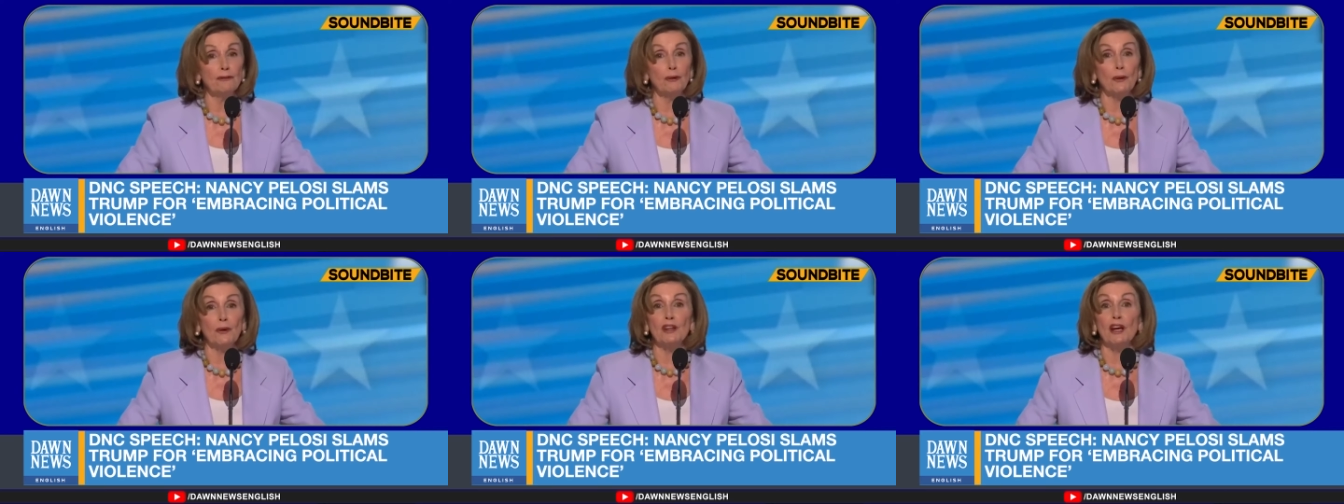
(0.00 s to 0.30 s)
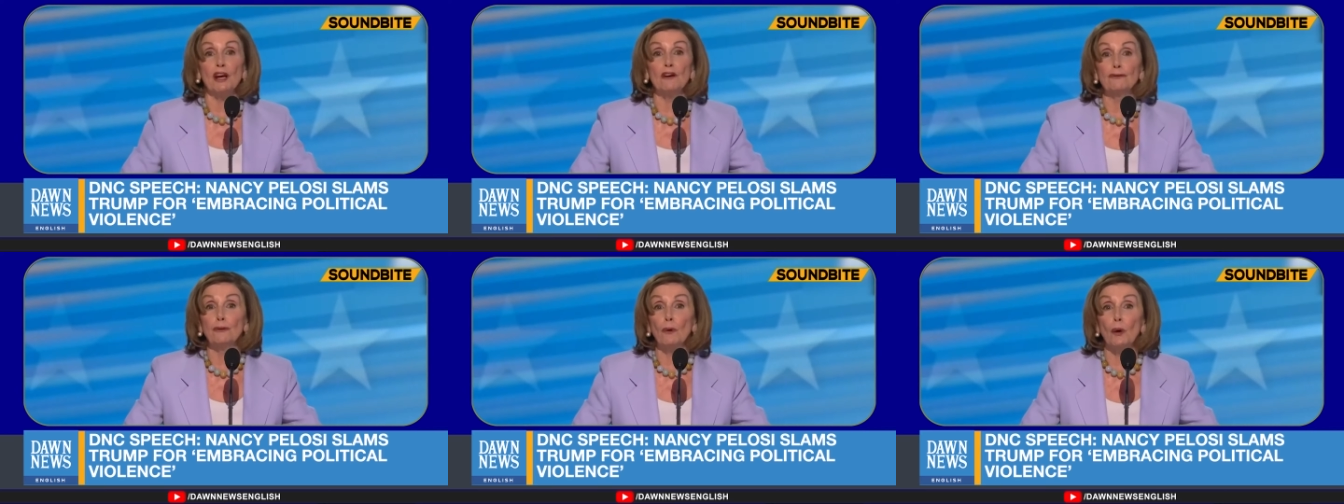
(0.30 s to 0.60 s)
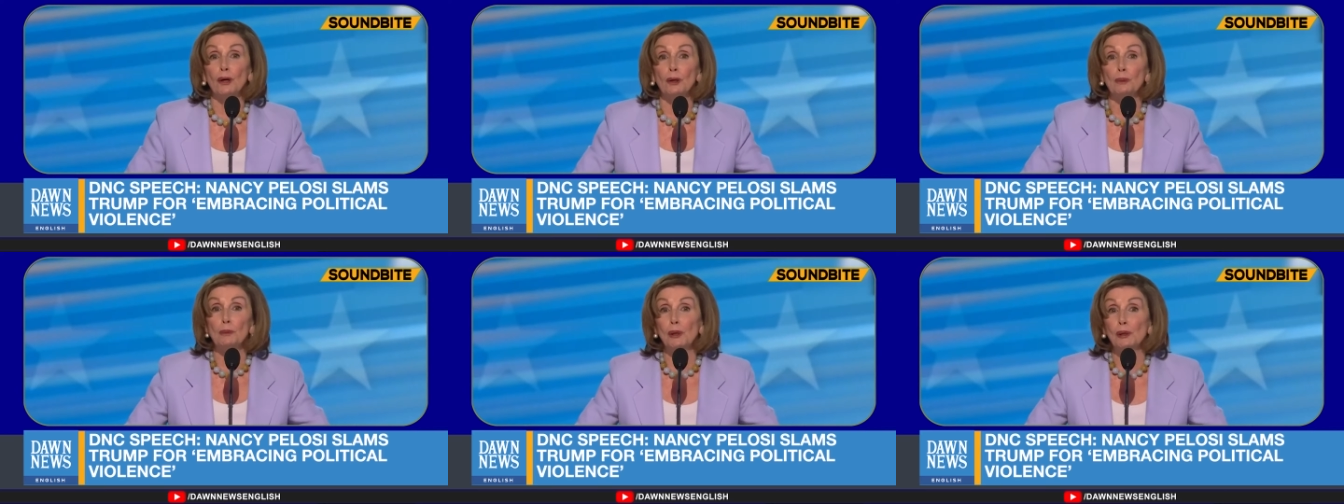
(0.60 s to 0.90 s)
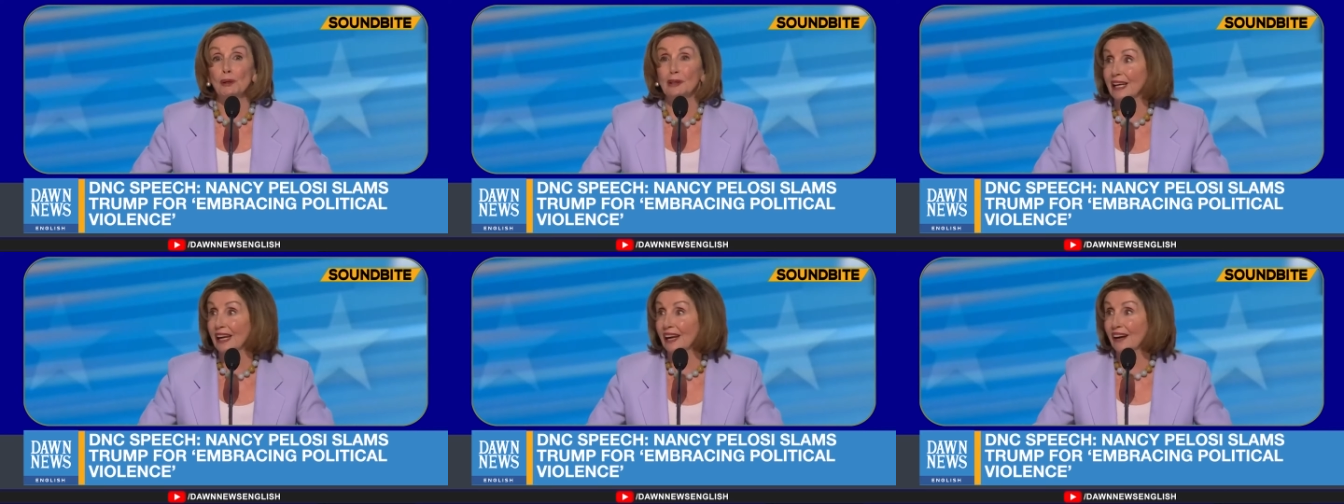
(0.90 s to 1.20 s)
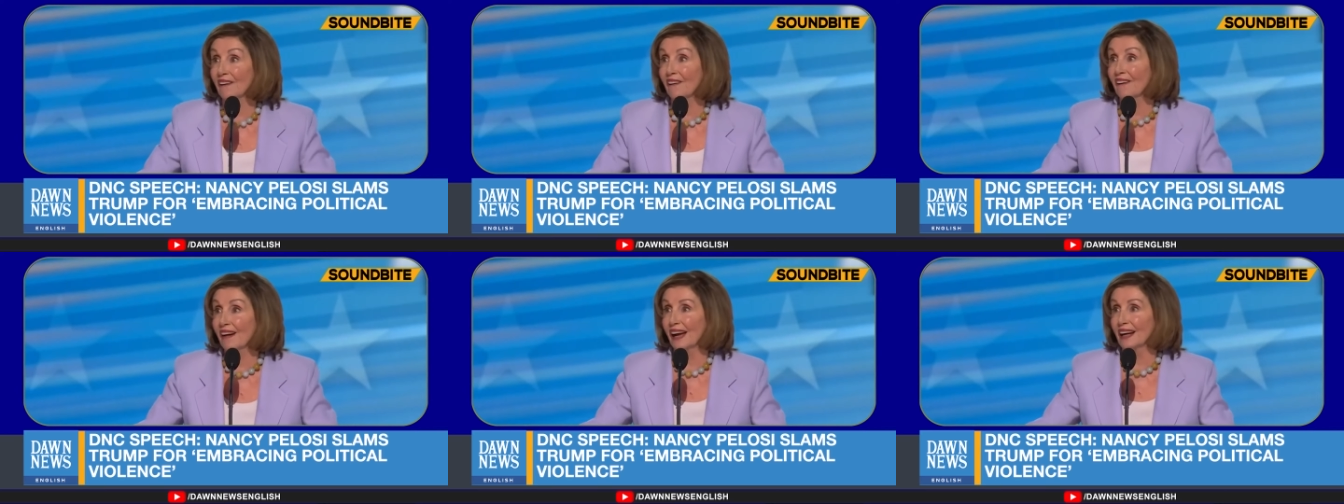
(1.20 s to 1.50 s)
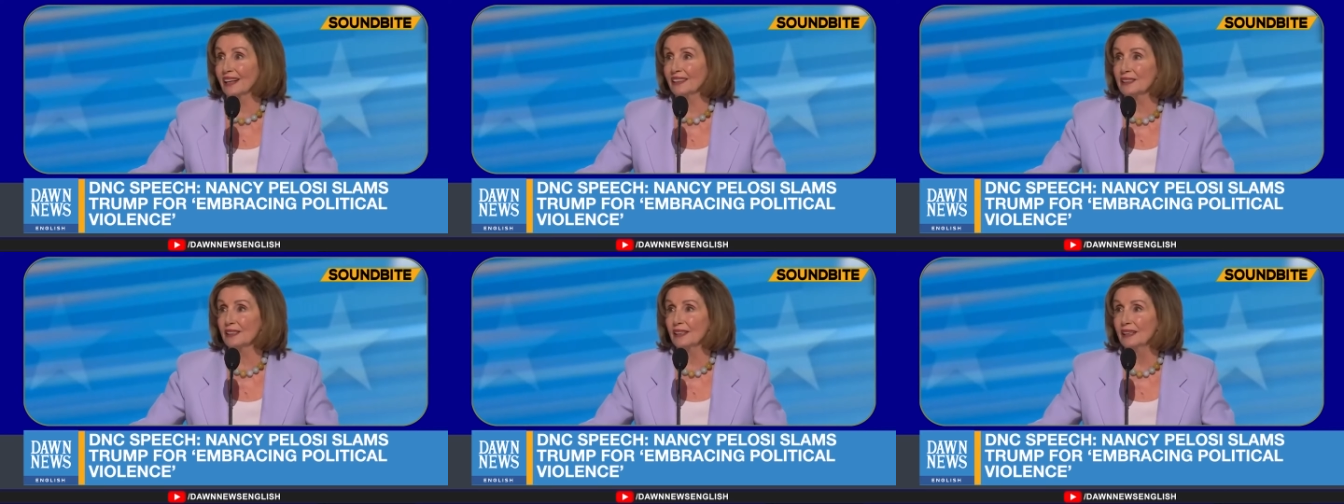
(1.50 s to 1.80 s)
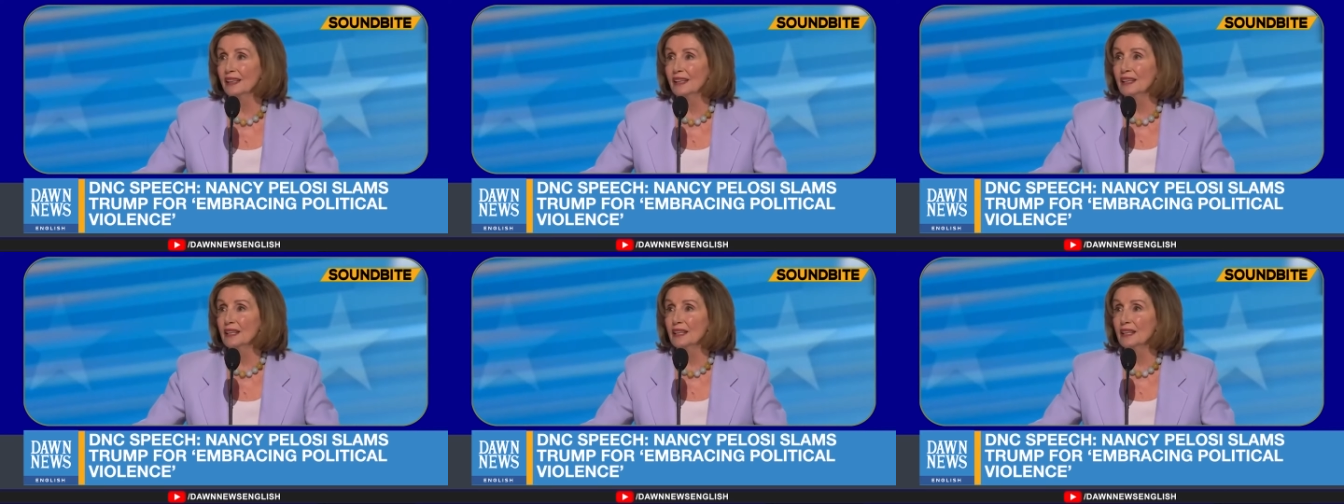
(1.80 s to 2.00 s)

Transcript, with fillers: for the Affordable Care Act,